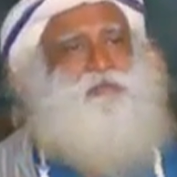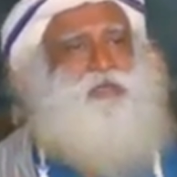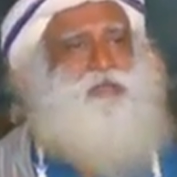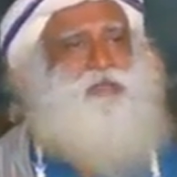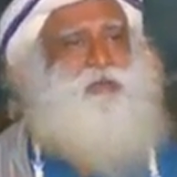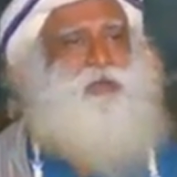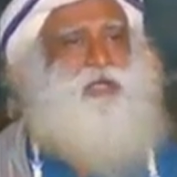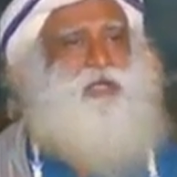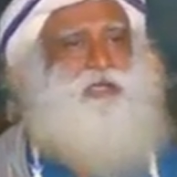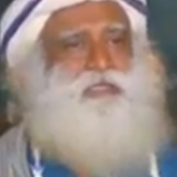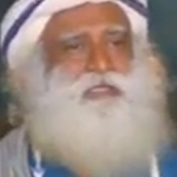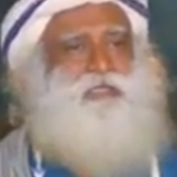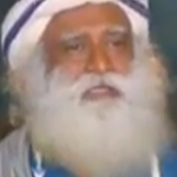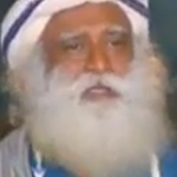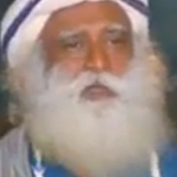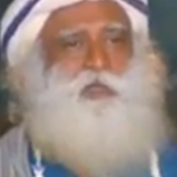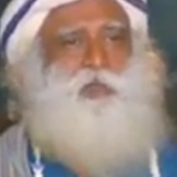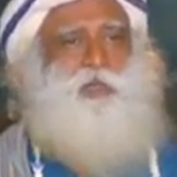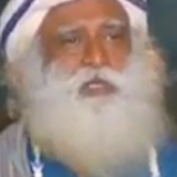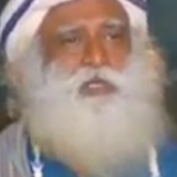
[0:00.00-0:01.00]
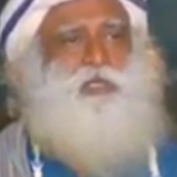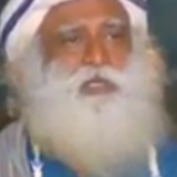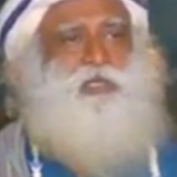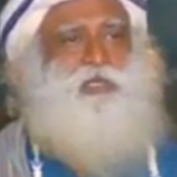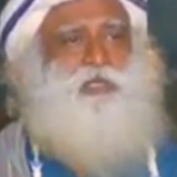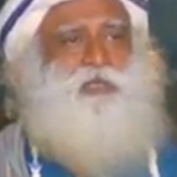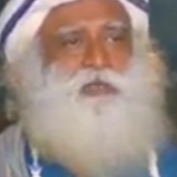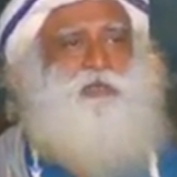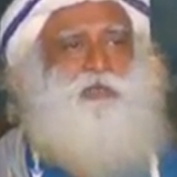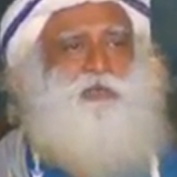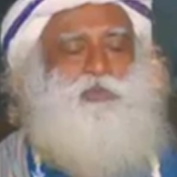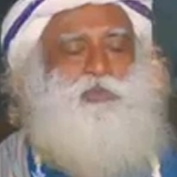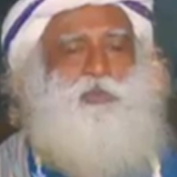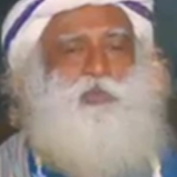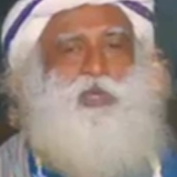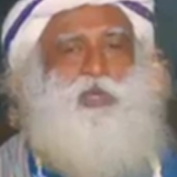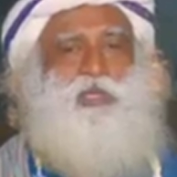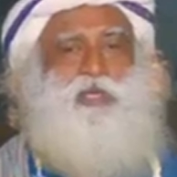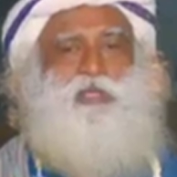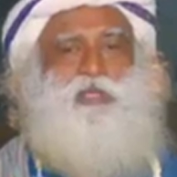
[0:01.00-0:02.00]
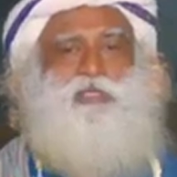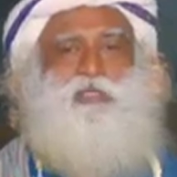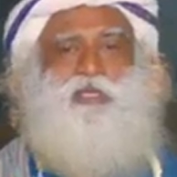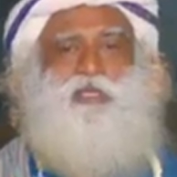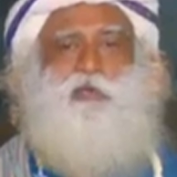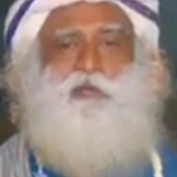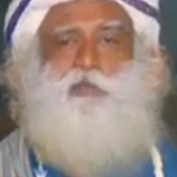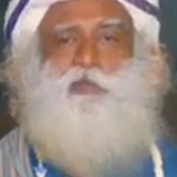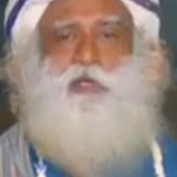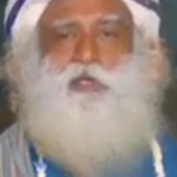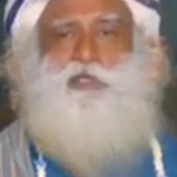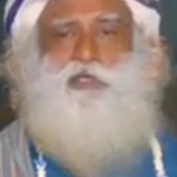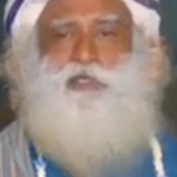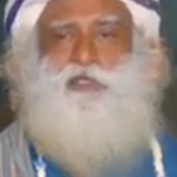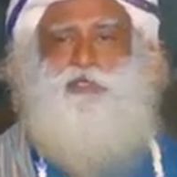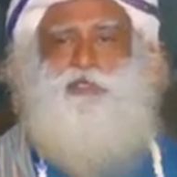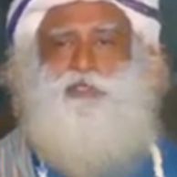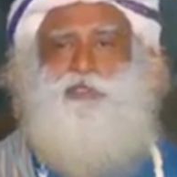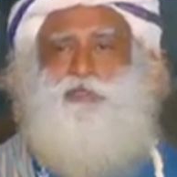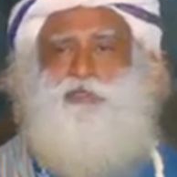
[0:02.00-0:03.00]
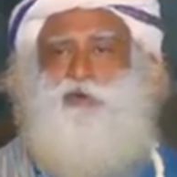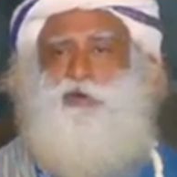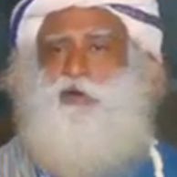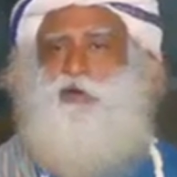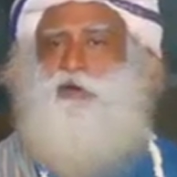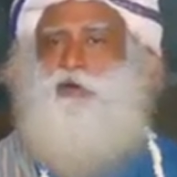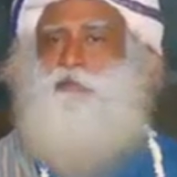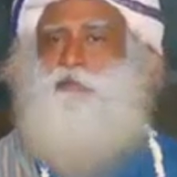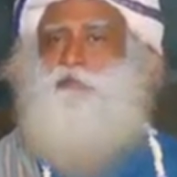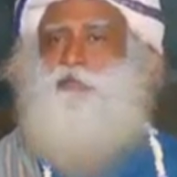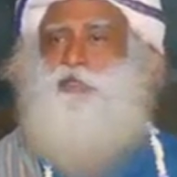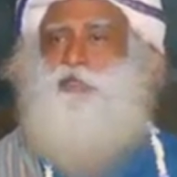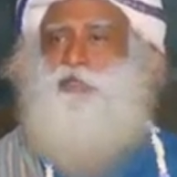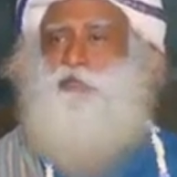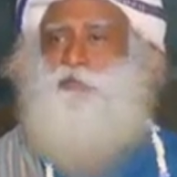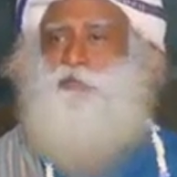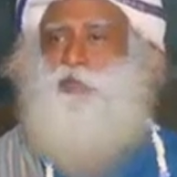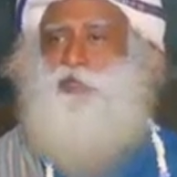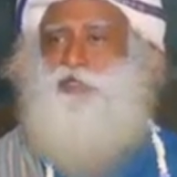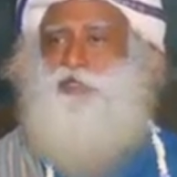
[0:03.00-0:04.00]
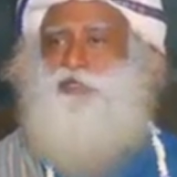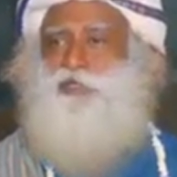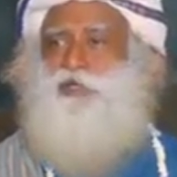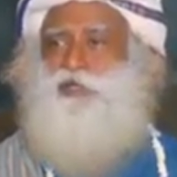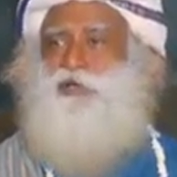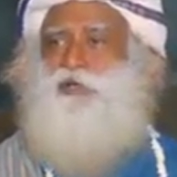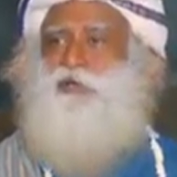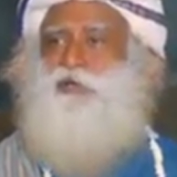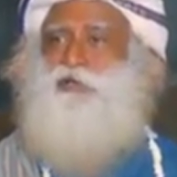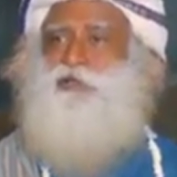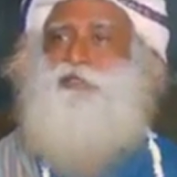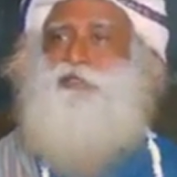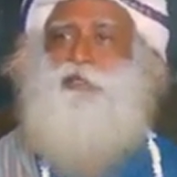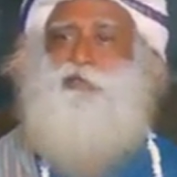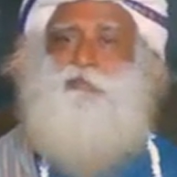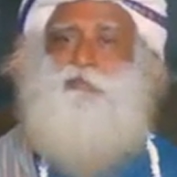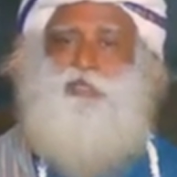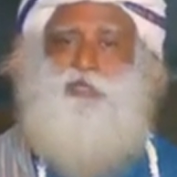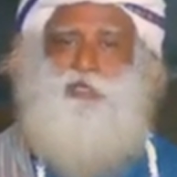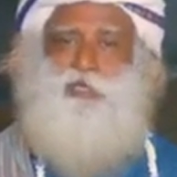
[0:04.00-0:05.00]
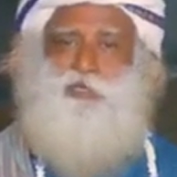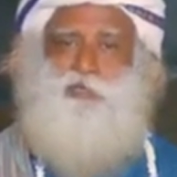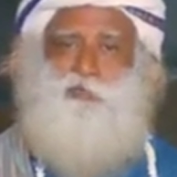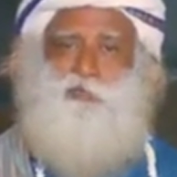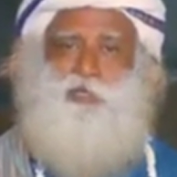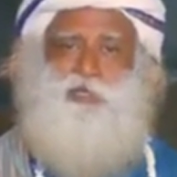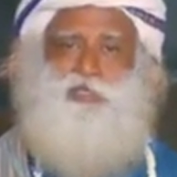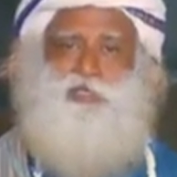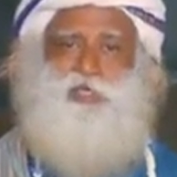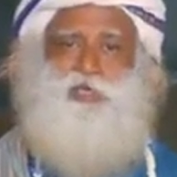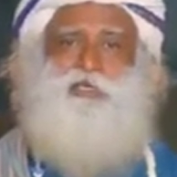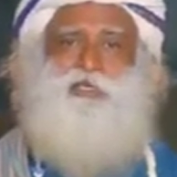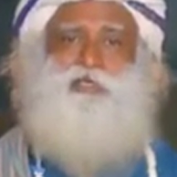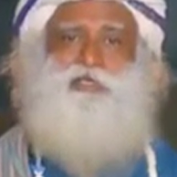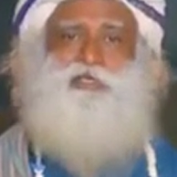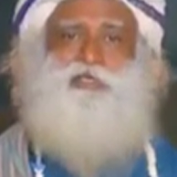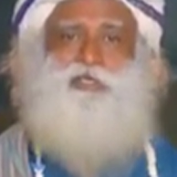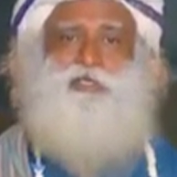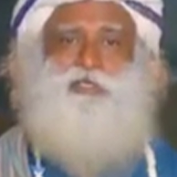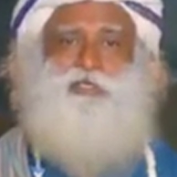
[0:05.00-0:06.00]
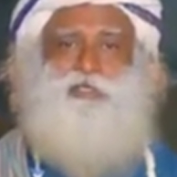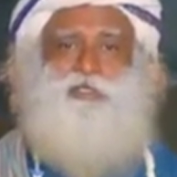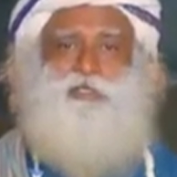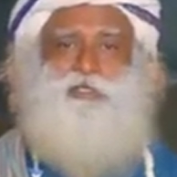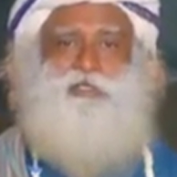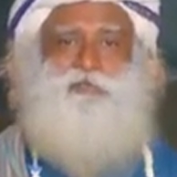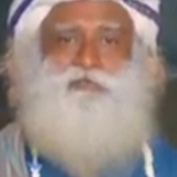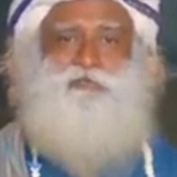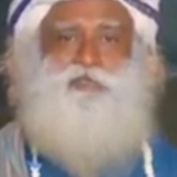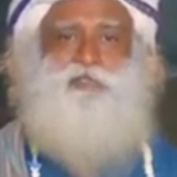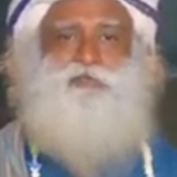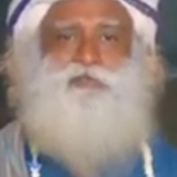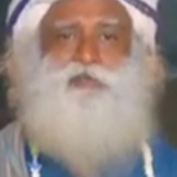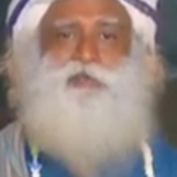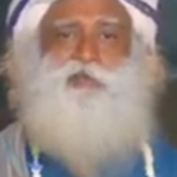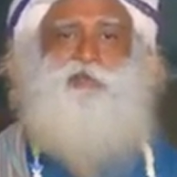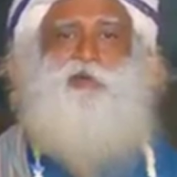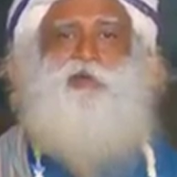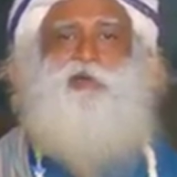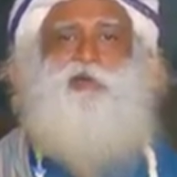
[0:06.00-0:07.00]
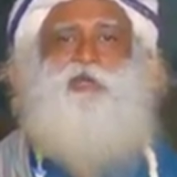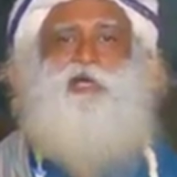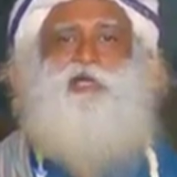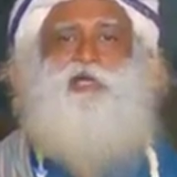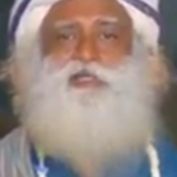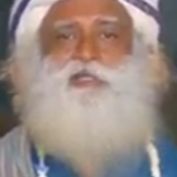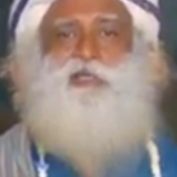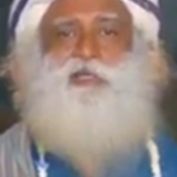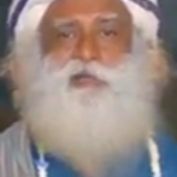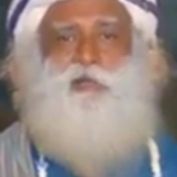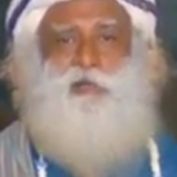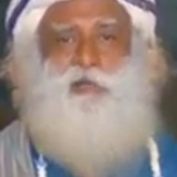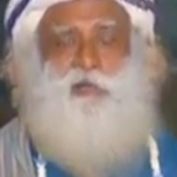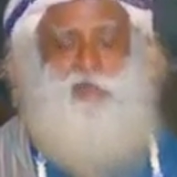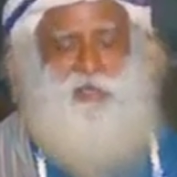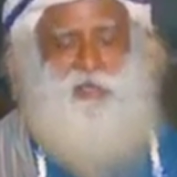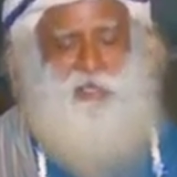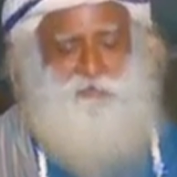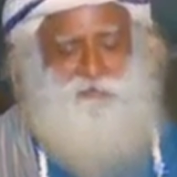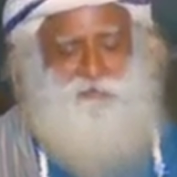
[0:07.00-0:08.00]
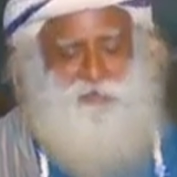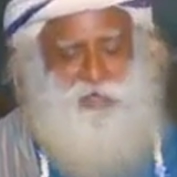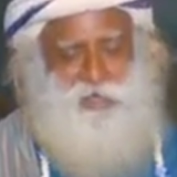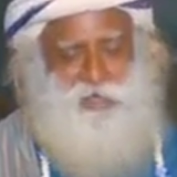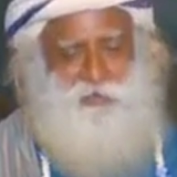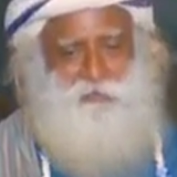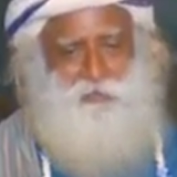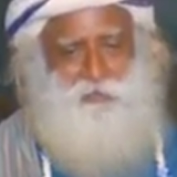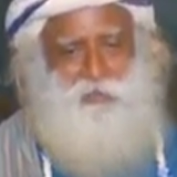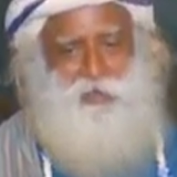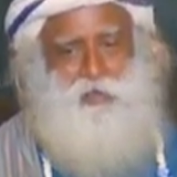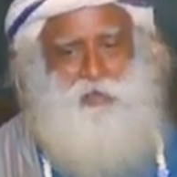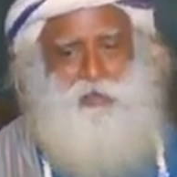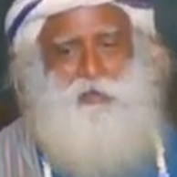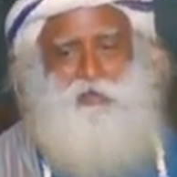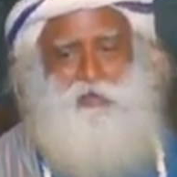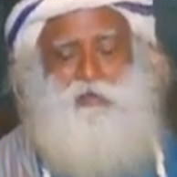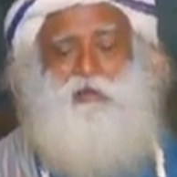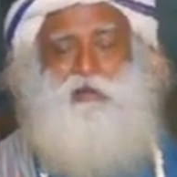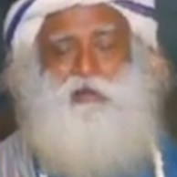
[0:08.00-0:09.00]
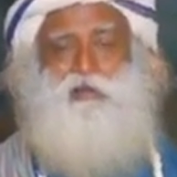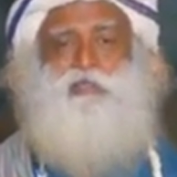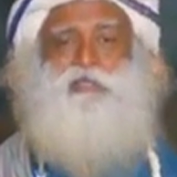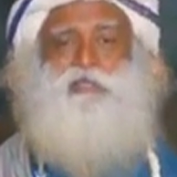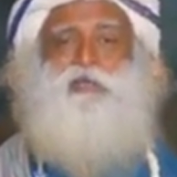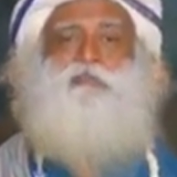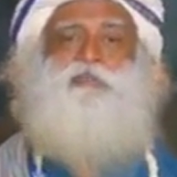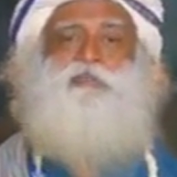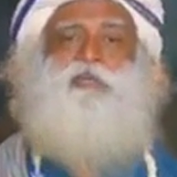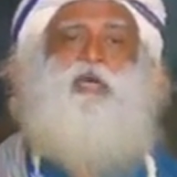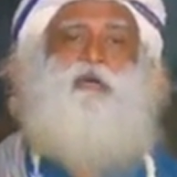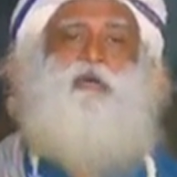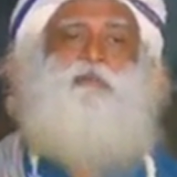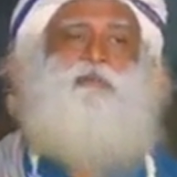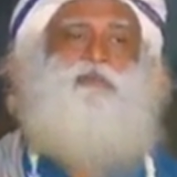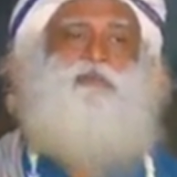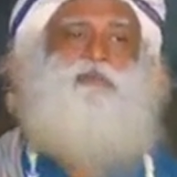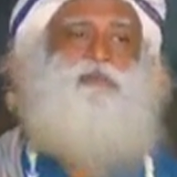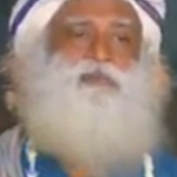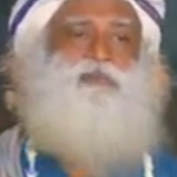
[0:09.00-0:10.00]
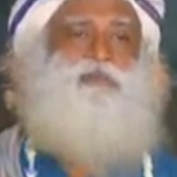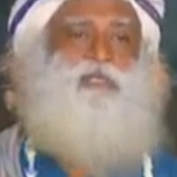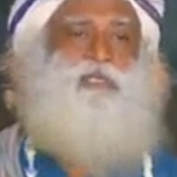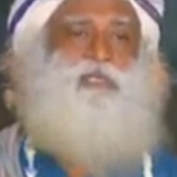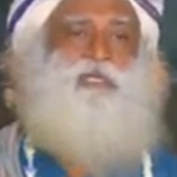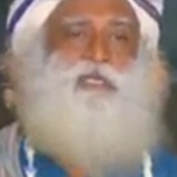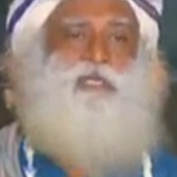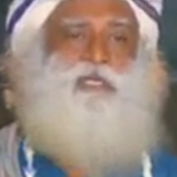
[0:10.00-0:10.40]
when you're 18, 20, due to various compulsions or peer pressure or something, you may take decisions which will not last a lifetime. Or sometimes you really